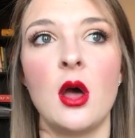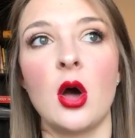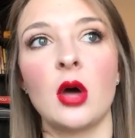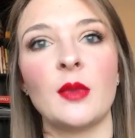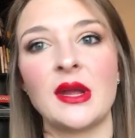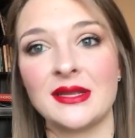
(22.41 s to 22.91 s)

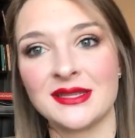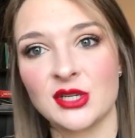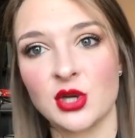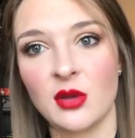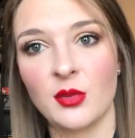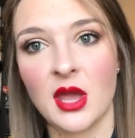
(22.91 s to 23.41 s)
on my
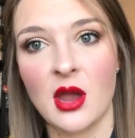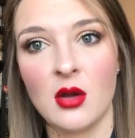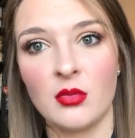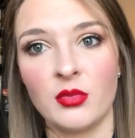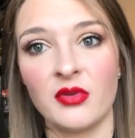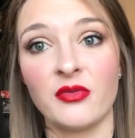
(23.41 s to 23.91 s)
Instagram
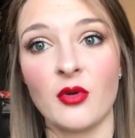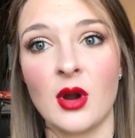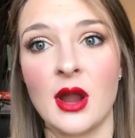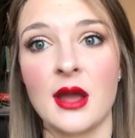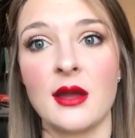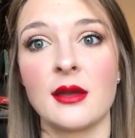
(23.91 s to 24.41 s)
account
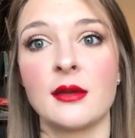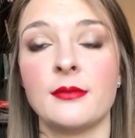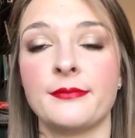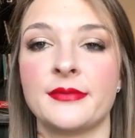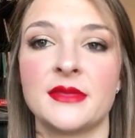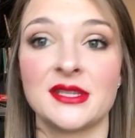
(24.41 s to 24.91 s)
before I
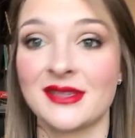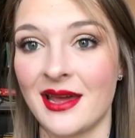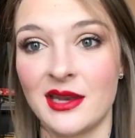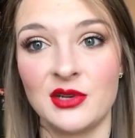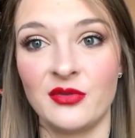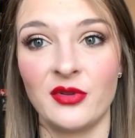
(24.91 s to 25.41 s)

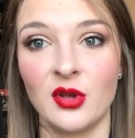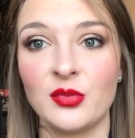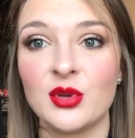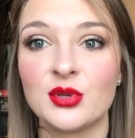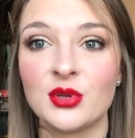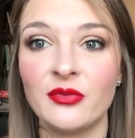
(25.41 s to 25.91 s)
decided to film
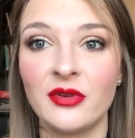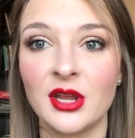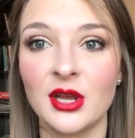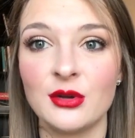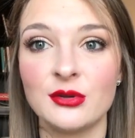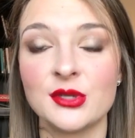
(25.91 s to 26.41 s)
YouTube
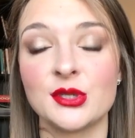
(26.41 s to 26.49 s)
videos.